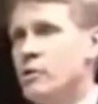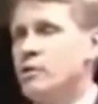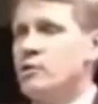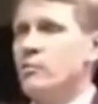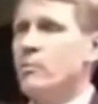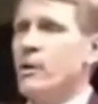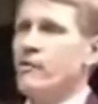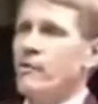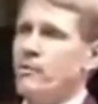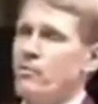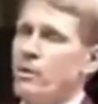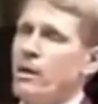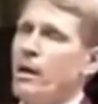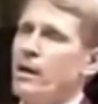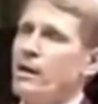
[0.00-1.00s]
He's above it,
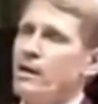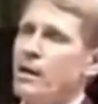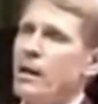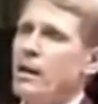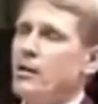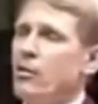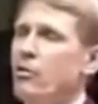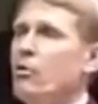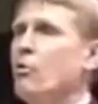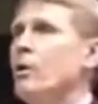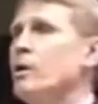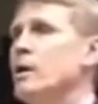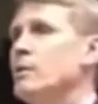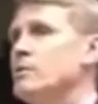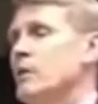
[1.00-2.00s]
beyond it, in it, through
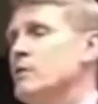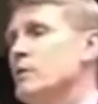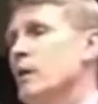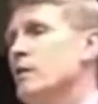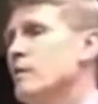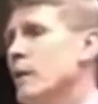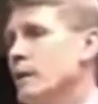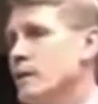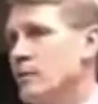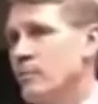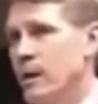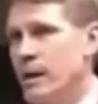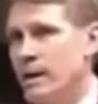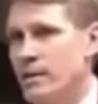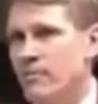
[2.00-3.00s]
it. He's unaffected
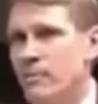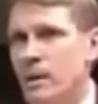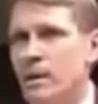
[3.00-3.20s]
by it.